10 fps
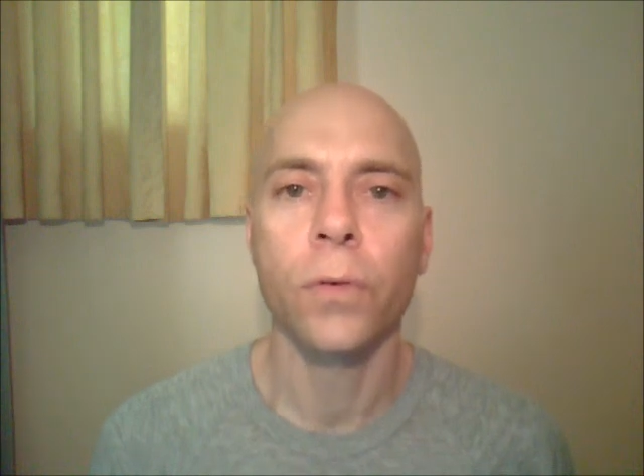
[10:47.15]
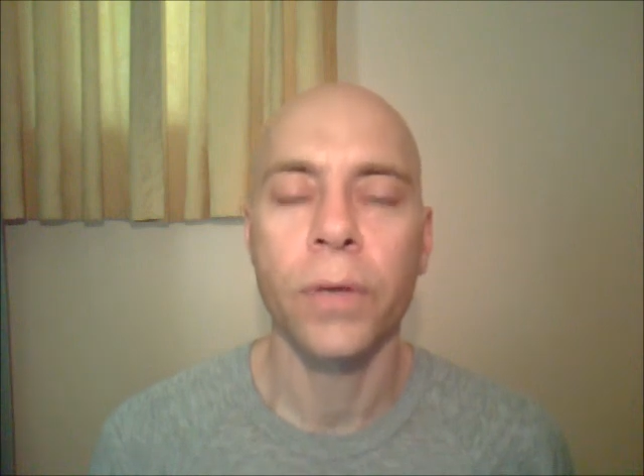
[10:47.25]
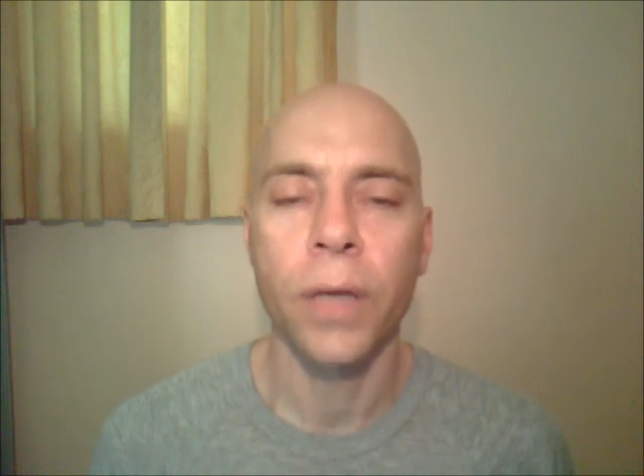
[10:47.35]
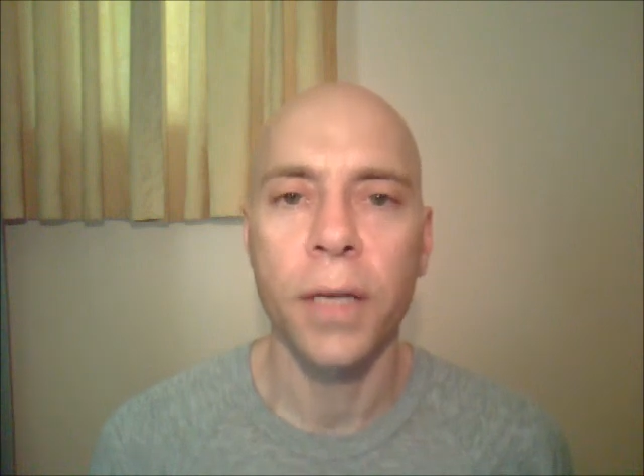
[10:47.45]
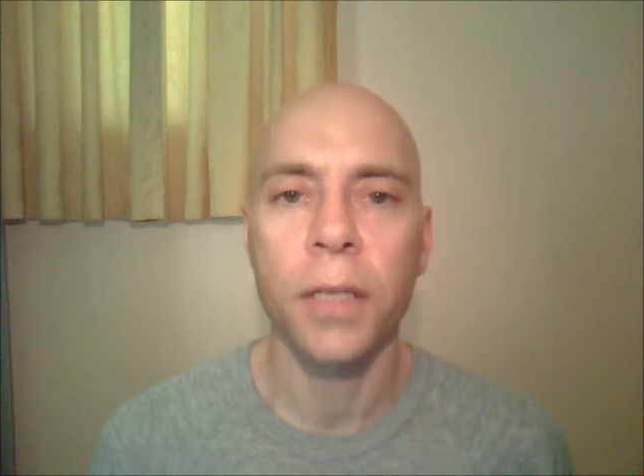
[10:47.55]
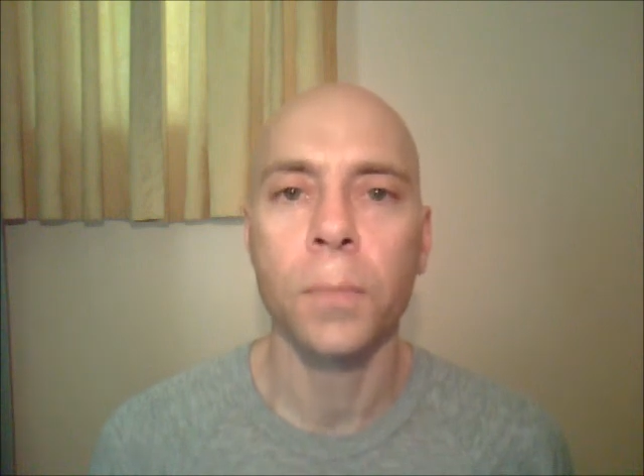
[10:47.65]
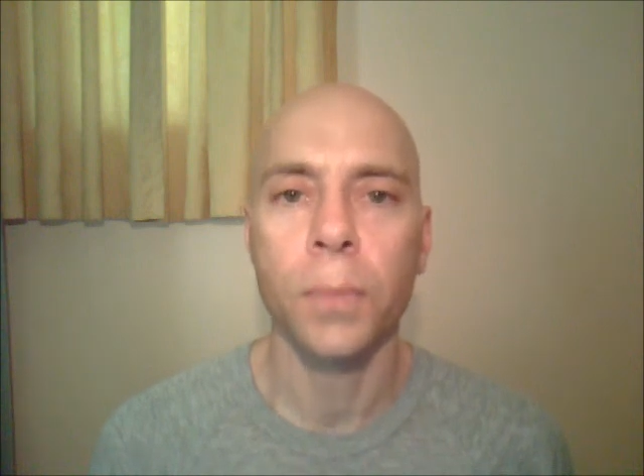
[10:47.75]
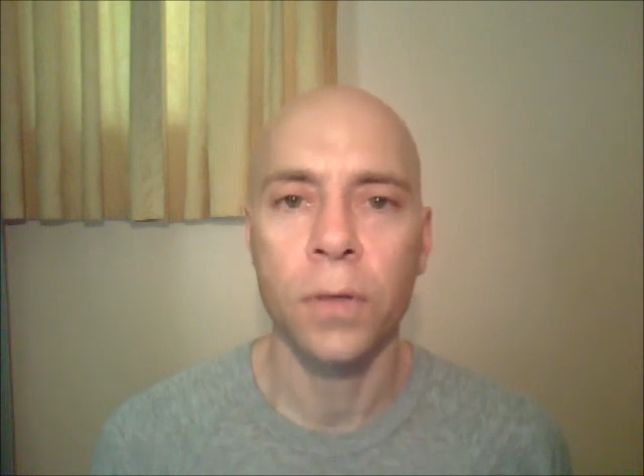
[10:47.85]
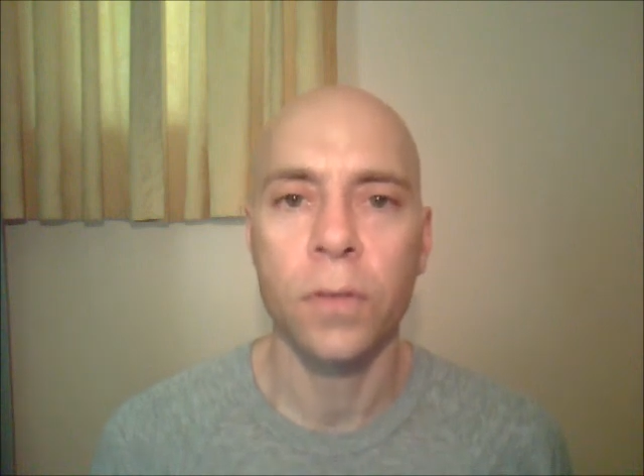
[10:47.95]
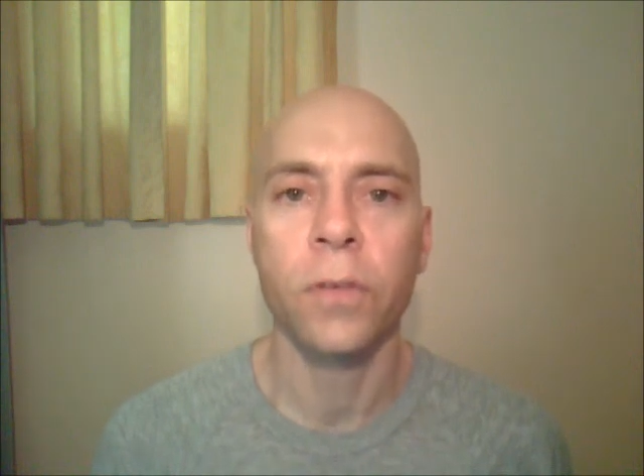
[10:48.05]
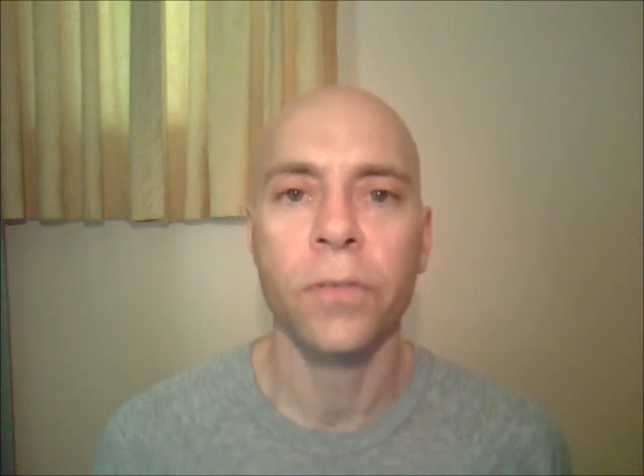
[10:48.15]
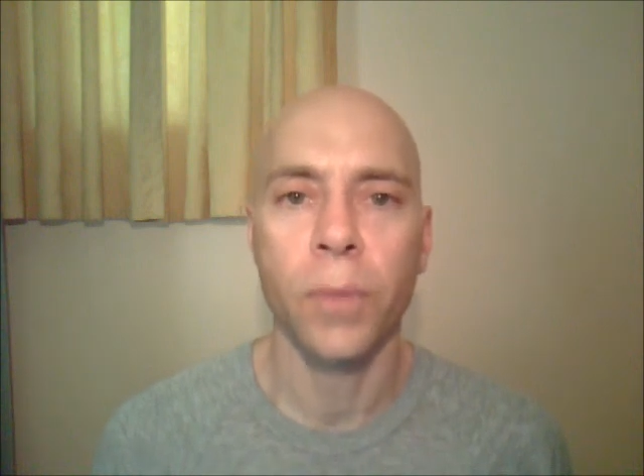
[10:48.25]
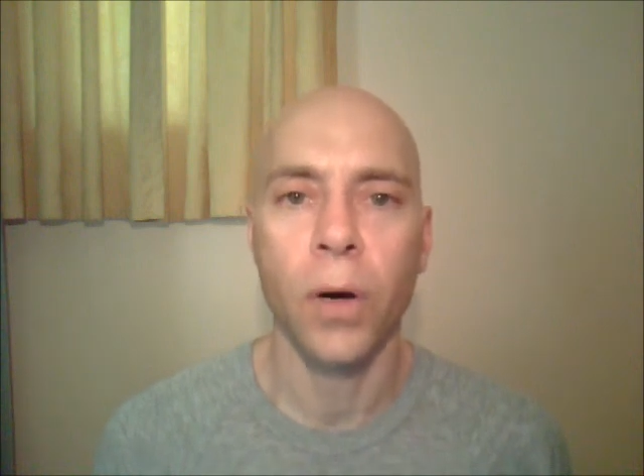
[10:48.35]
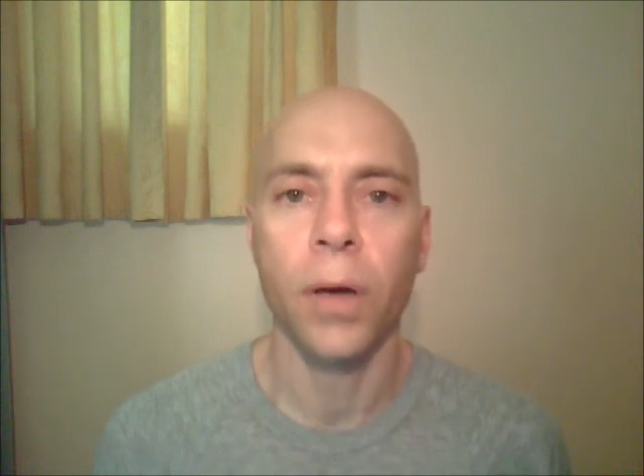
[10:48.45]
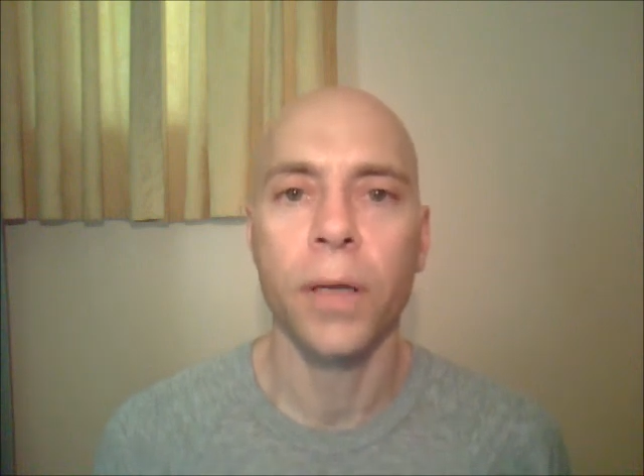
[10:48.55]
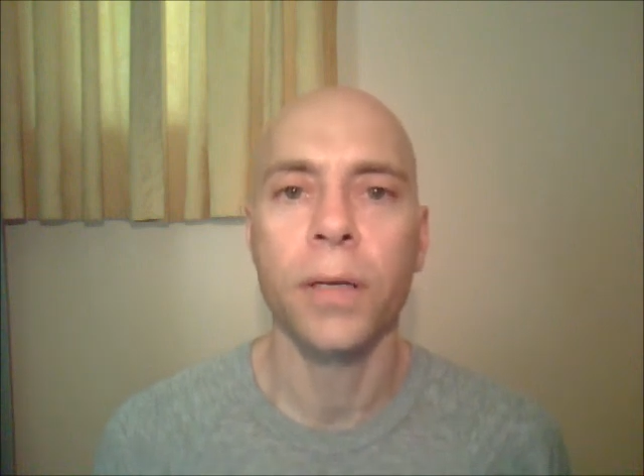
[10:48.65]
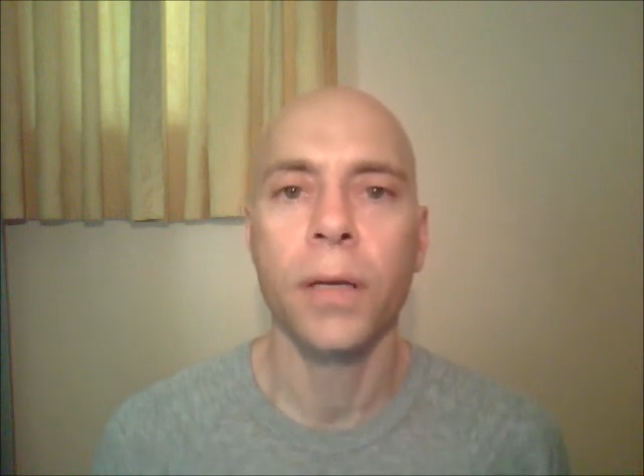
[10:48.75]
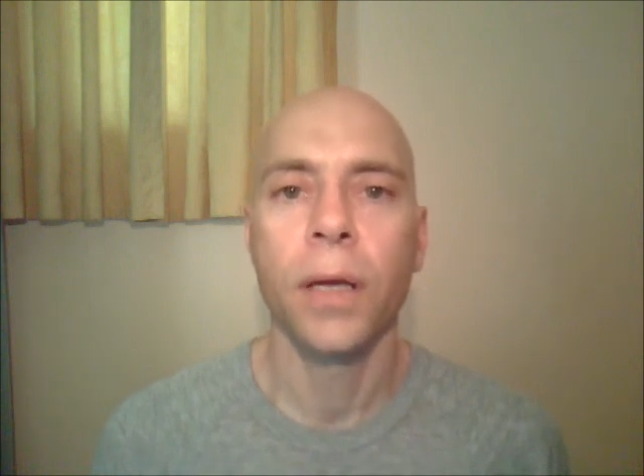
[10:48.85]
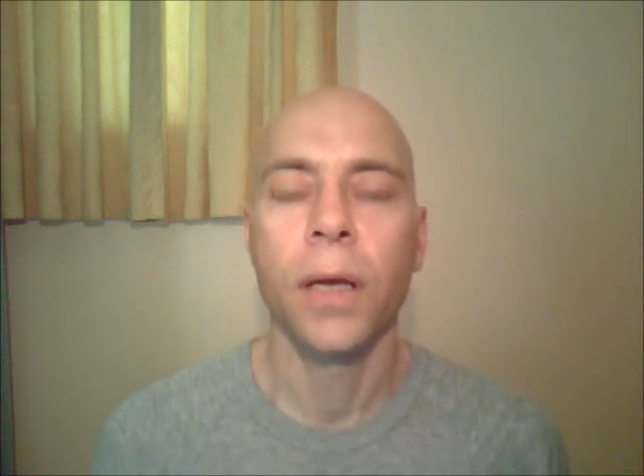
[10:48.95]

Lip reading: creating peace of mind